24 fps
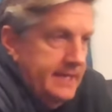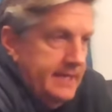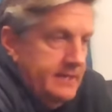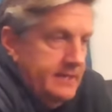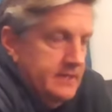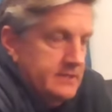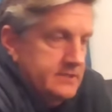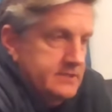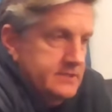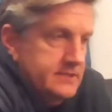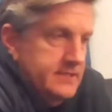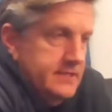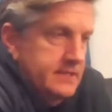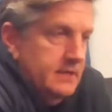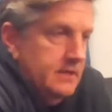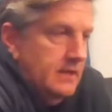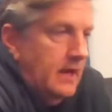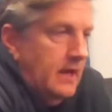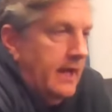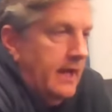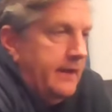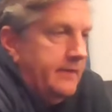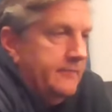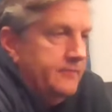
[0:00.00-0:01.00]
He doesn't need a
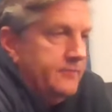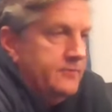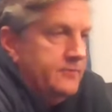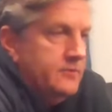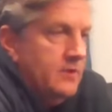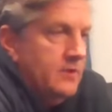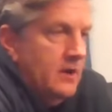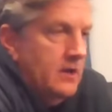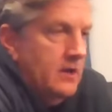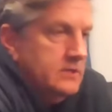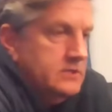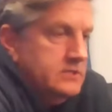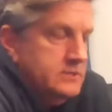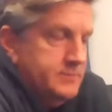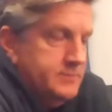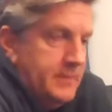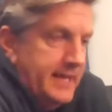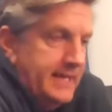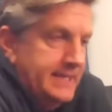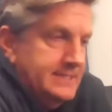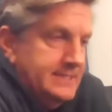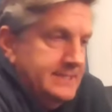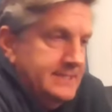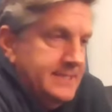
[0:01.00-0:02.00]
lot of
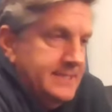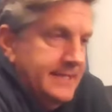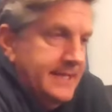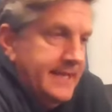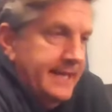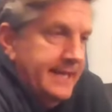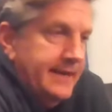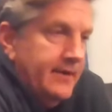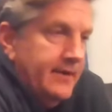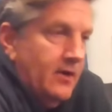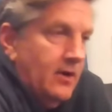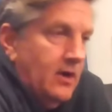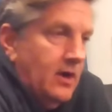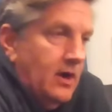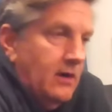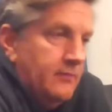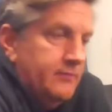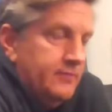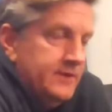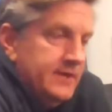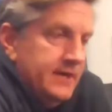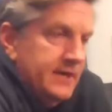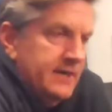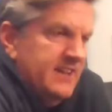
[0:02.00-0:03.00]
space to get it
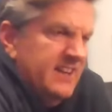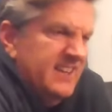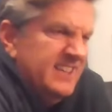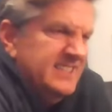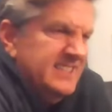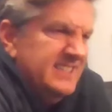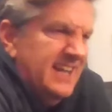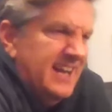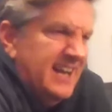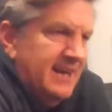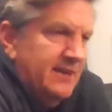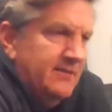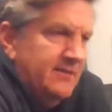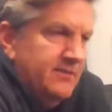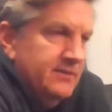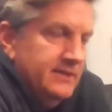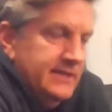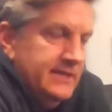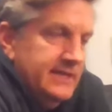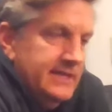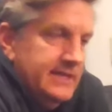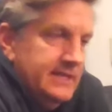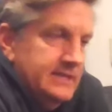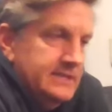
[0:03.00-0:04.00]
off. He got a nice high
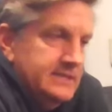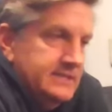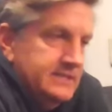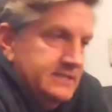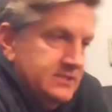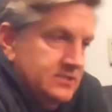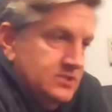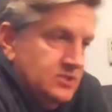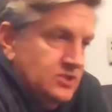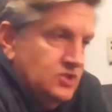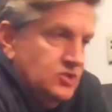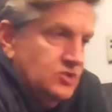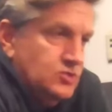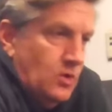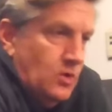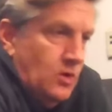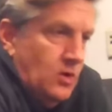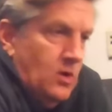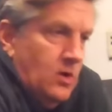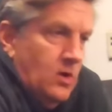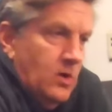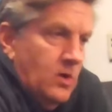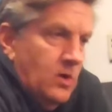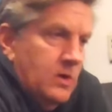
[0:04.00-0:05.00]
release. He's
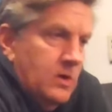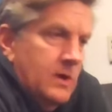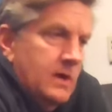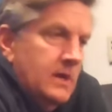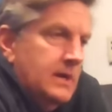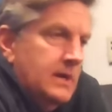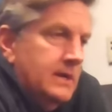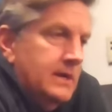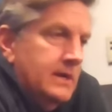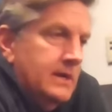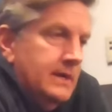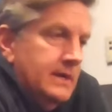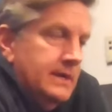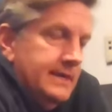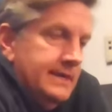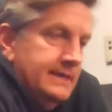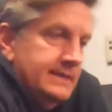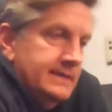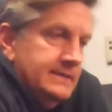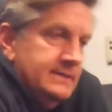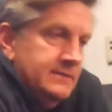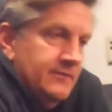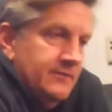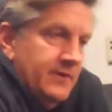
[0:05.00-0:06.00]
strong.
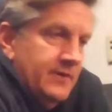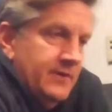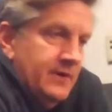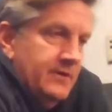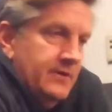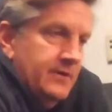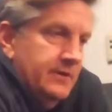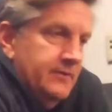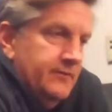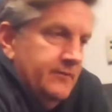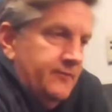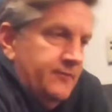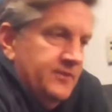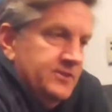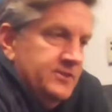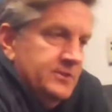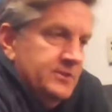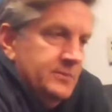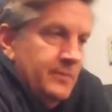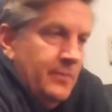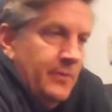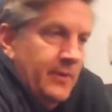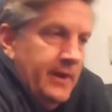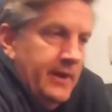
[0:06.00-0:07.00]
He's a very
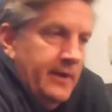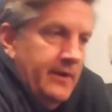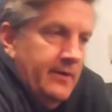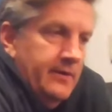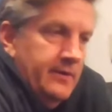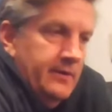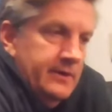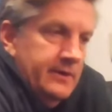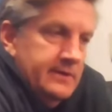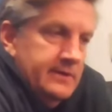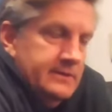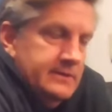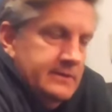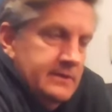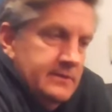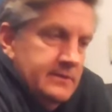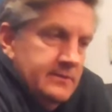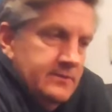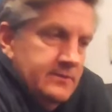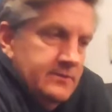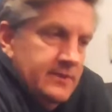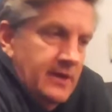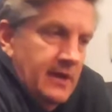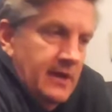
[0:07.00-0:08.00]
efficient player. He's, you know,
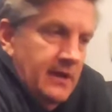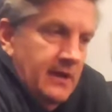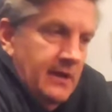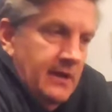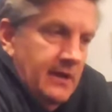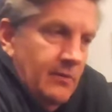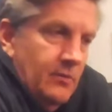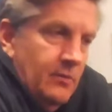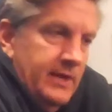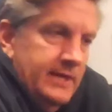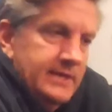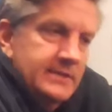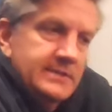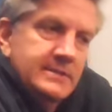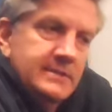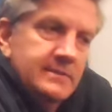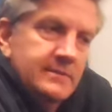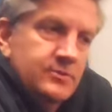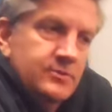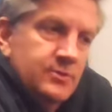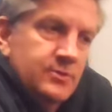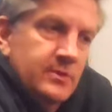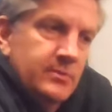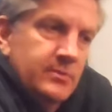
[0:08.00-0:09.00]
there's not a lot of
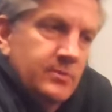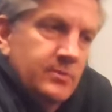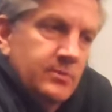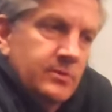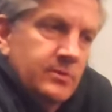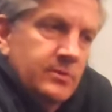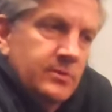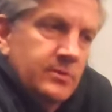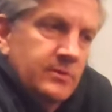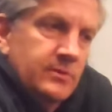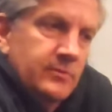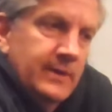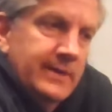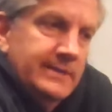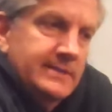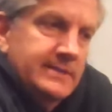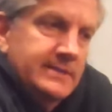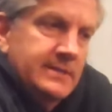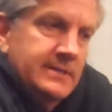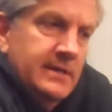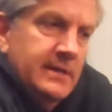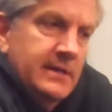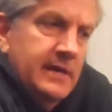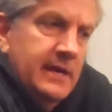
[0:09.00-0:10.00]
wasted dribble or
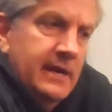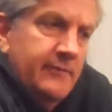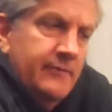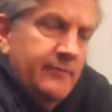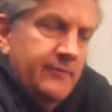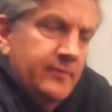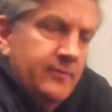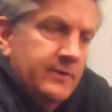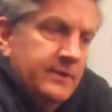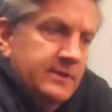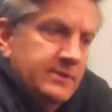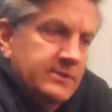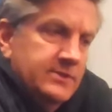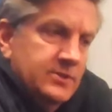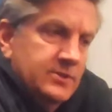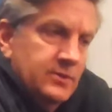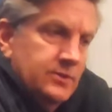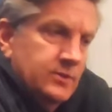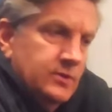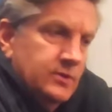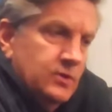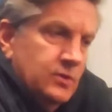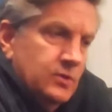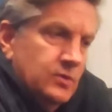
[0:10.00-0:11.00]
wasted effort. He's
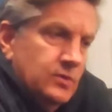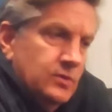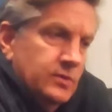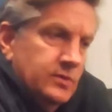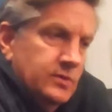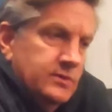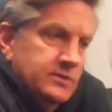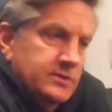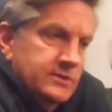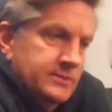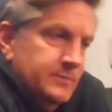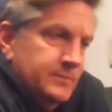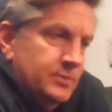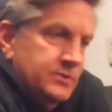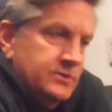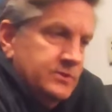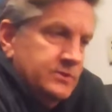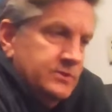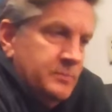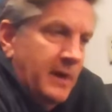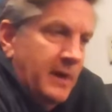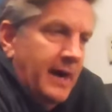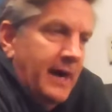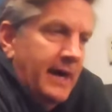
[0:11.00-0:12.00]
turning corners. He puts
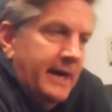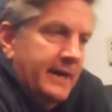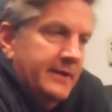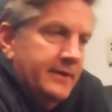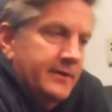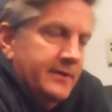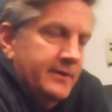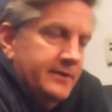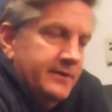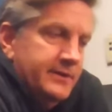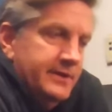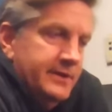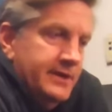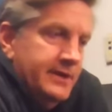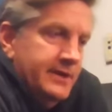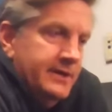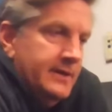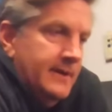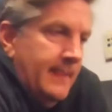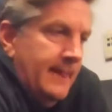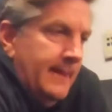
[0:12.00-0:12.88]
his body on you.